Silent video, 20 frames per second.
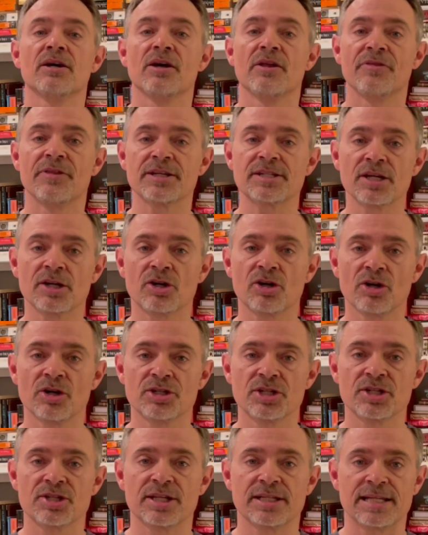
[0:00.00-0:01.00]
This
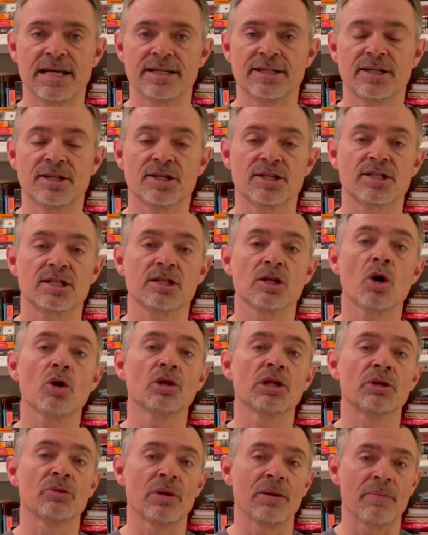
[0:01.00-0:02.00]
encourages the tendon to
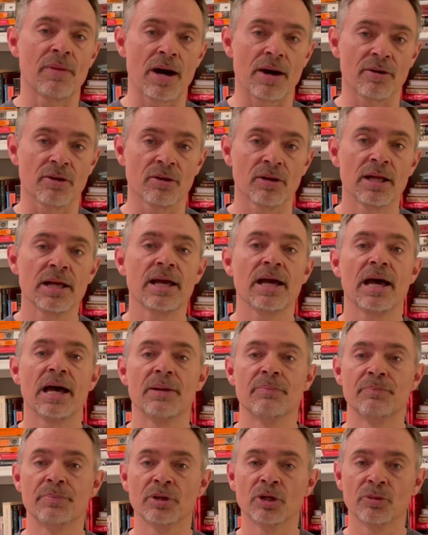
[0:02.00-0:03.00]
slowly remodel
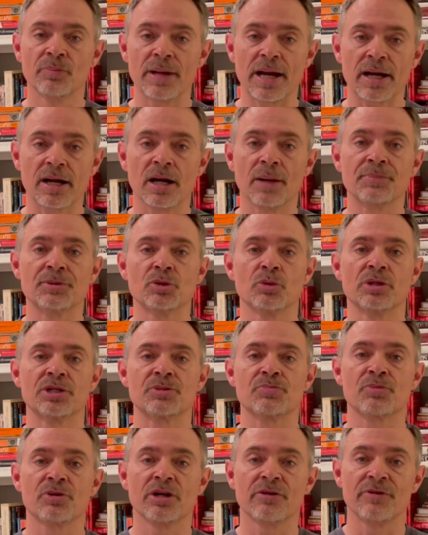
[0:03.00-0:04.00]
and build back up to its
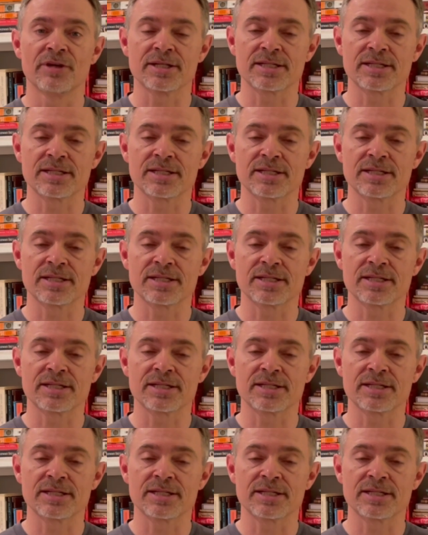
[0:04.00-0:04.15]
previous